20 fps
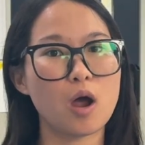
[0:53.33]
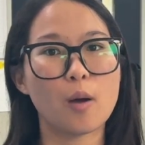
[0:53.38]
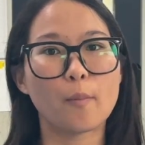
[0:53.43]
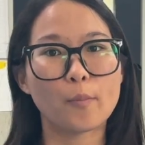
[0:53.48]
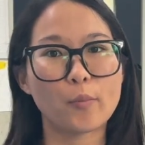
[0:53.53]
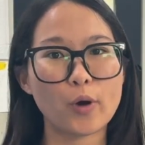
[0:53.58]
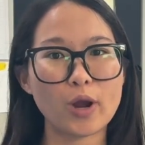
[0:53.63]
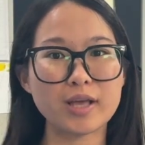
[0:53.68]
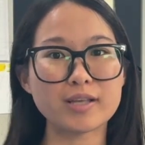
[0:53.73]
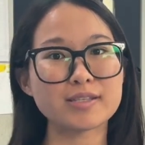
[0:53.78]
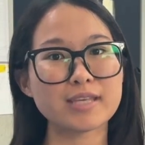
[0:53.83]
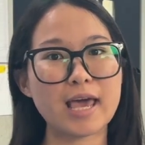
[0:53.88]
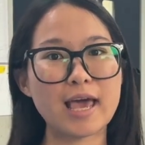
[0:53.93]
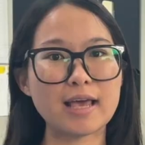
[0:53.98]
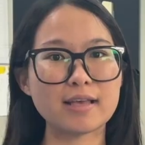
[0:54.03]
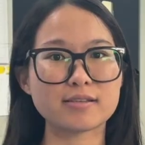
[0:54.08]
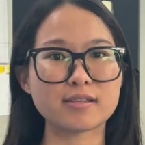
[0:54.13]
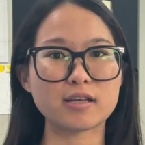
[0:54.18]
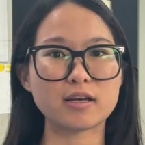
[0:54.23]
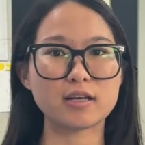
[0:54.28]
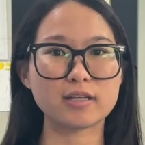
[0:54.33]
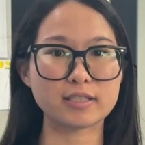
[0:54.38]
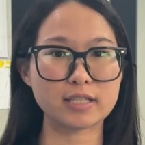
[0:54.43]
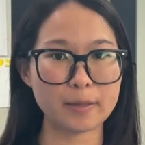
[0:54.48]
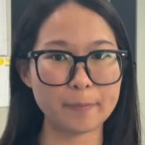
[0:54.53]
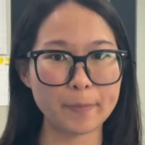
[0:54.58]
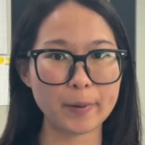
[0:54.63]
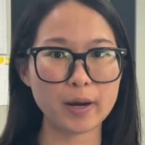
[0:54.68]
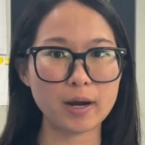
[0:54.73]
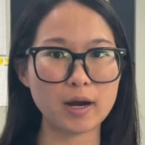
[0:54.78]
Bronze has a
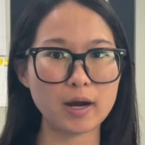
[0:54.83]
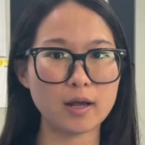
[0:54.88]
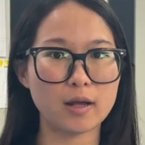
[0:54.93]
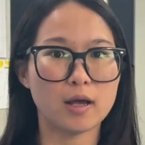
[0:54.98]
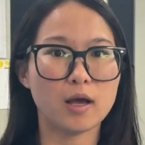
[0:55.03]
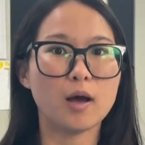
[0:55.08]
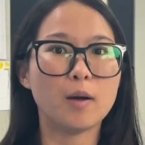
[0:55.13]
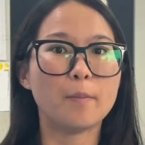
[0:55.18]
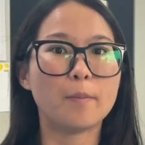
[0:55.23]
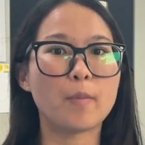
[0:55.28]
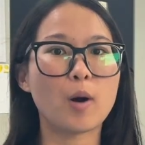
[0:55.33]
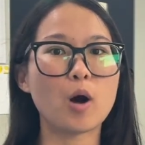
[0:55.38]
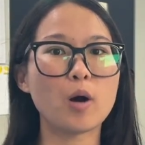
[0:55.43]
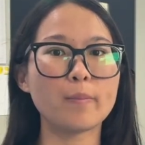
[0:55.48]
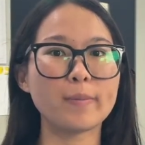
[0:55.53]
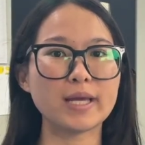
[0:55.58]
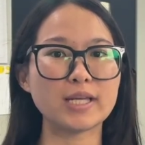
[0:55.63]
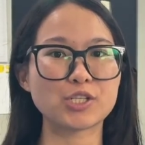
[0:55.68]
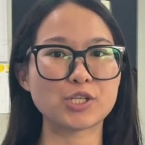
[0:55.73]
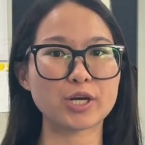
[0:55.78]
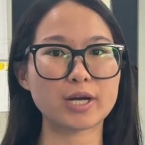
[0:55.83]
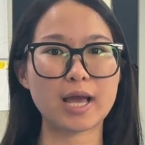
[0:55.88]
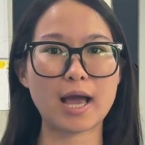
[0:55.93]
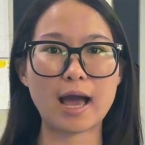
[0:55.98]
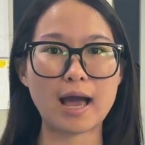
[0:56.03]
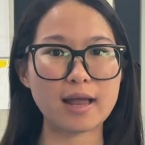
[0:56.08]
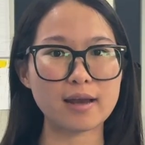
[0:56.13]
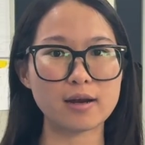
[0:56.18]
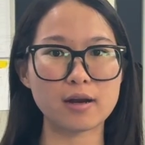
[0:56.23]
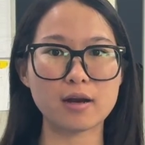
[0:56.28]
deeper, more mature
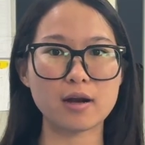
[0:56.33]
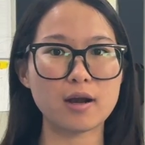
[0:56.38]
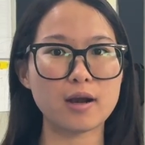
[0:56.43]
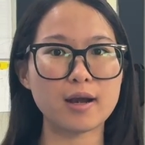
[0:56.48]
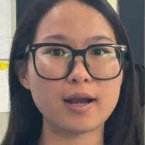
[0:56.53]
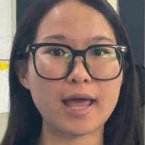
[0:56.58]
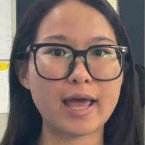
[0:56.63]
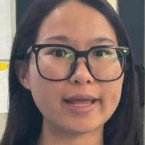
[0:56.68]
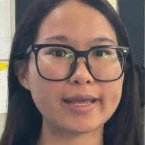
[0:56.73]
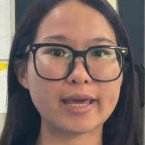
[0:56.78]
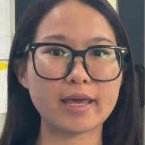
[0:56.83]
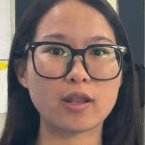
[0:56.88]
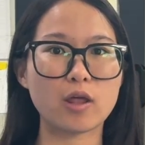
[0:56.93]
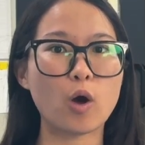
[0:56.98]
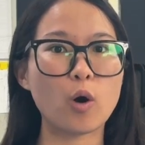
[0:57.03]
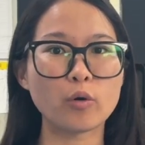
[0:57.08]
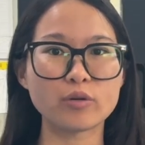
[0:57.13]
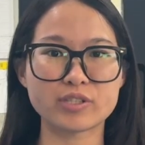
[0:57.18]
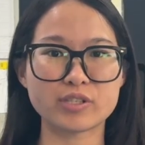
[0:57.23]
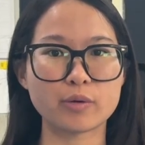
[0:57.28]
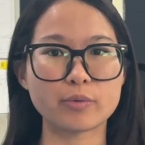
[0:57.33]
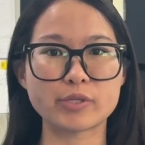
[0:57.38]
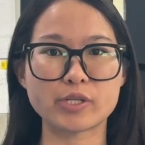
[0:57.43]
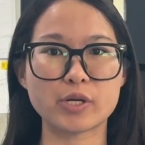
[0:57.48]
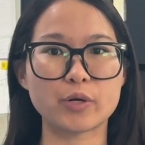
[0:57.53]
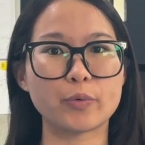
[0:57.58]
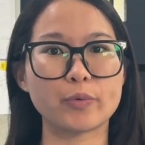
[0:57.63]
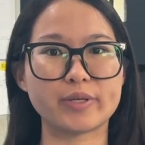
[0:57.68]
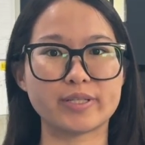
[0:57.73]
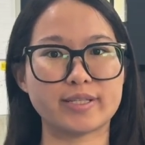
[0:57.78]
color like an old
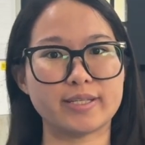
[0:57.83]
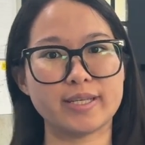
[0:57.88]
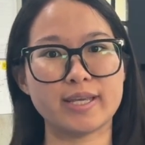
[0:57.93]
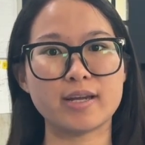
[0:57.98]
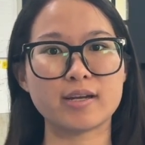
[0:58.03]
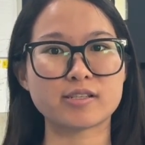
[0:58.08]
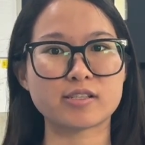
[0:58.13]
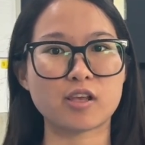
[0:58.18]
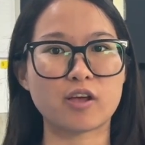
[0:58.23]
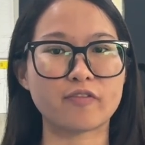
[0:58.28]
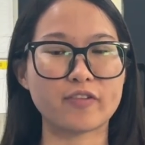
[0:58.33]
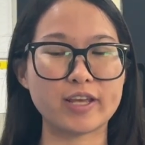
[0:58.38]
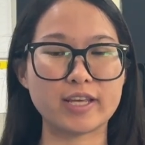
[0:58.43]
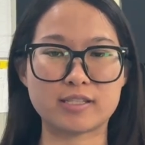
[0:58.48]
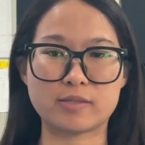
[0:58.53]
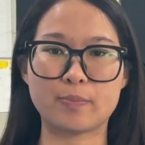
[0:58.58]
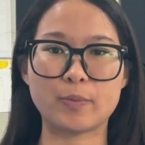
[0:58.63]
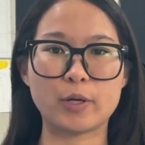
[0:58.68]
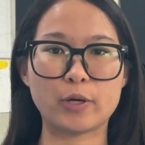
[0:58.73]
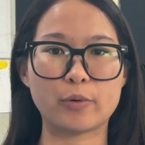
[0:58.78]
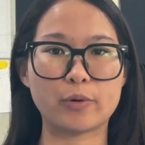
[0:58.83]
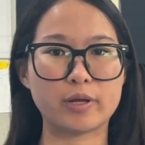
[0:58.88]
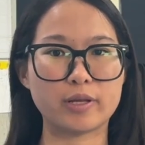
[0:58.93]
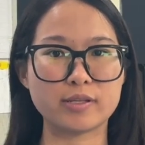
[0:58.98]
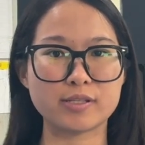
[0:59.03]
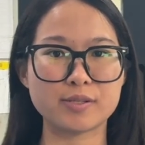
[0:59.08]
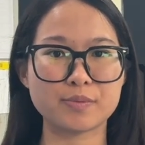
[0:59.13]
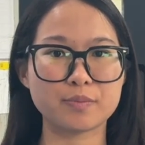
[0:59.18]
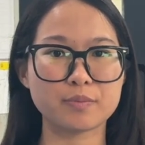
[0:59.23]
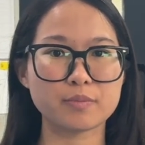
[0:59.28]
soldier with years of experience.